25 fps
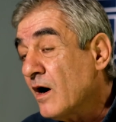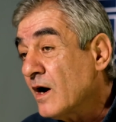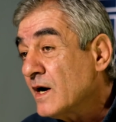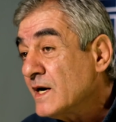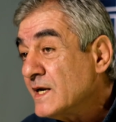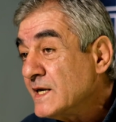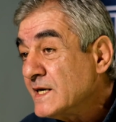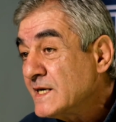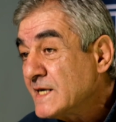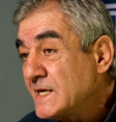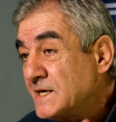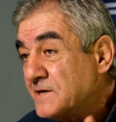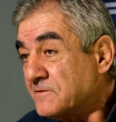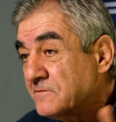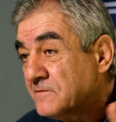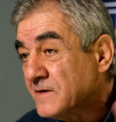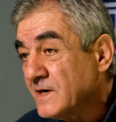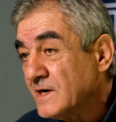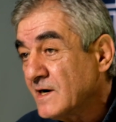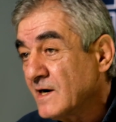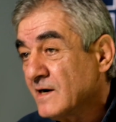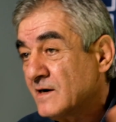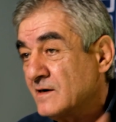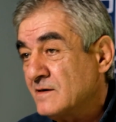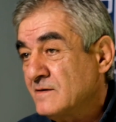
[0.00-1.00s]
Here
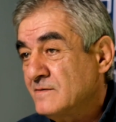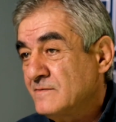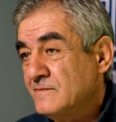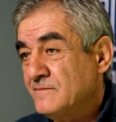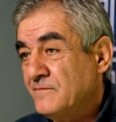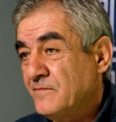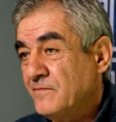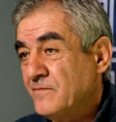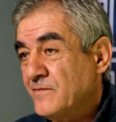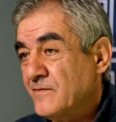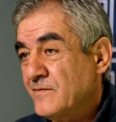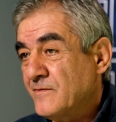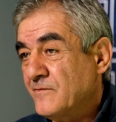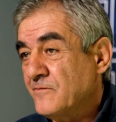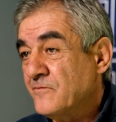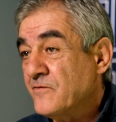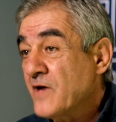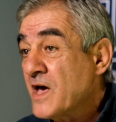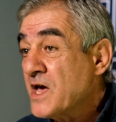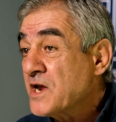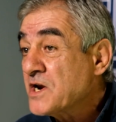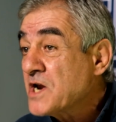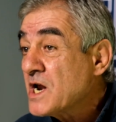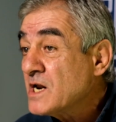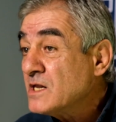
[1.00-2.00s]
on this wave
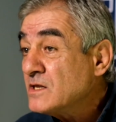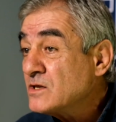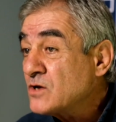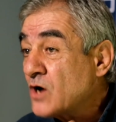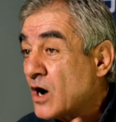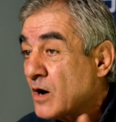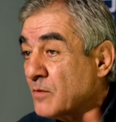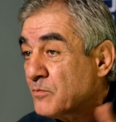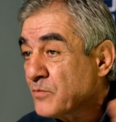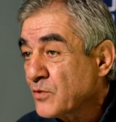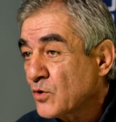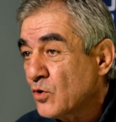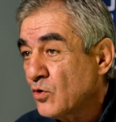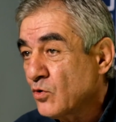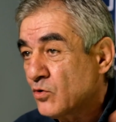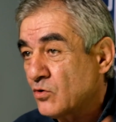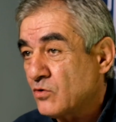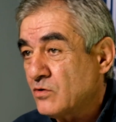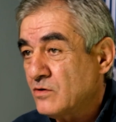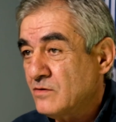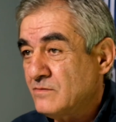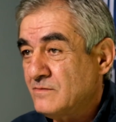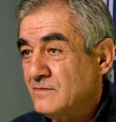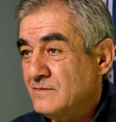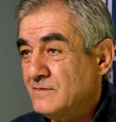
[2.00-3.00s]
of reconstruction, we
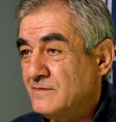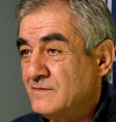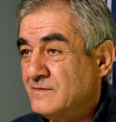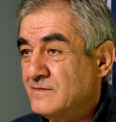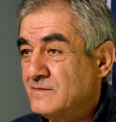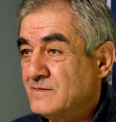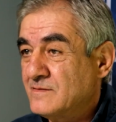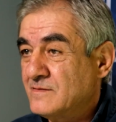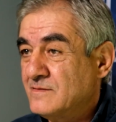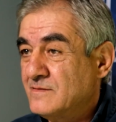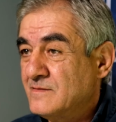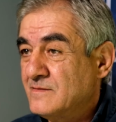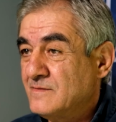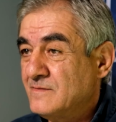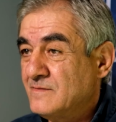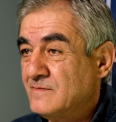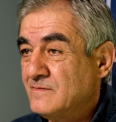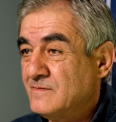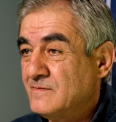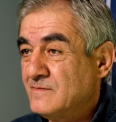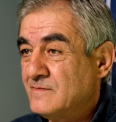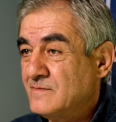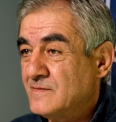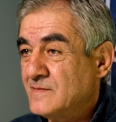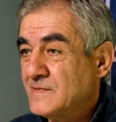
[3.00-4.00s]
went out and
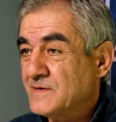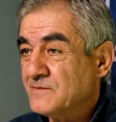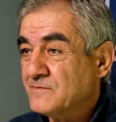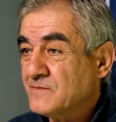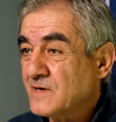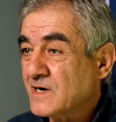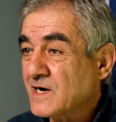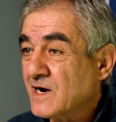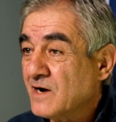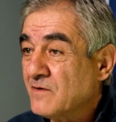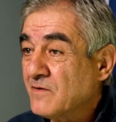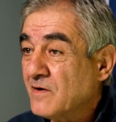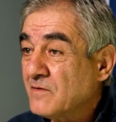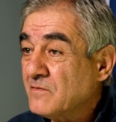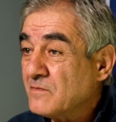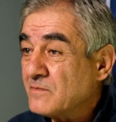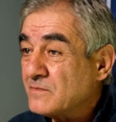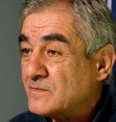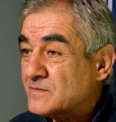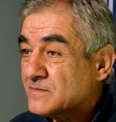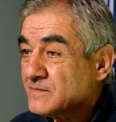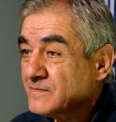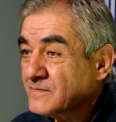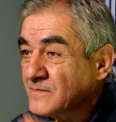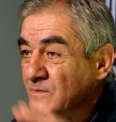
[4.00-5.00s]
got this power.
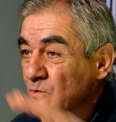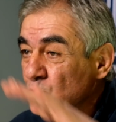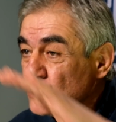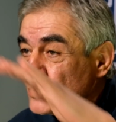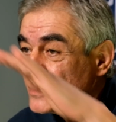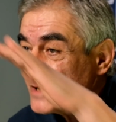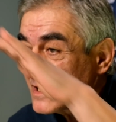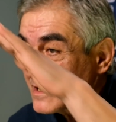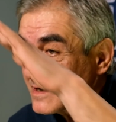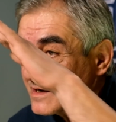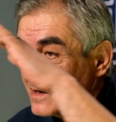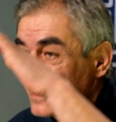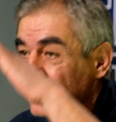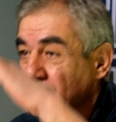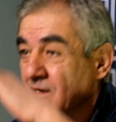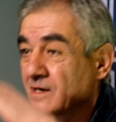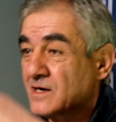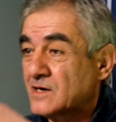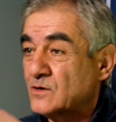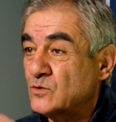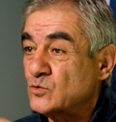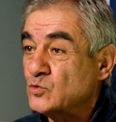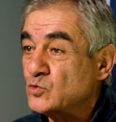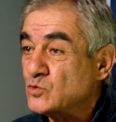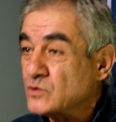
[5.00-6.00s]
We'll talk about
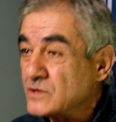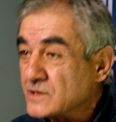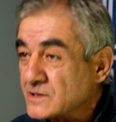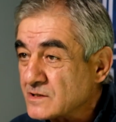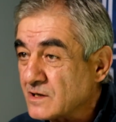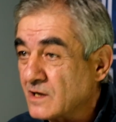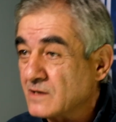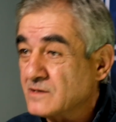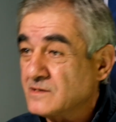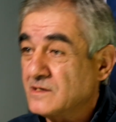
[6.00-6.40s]
this later.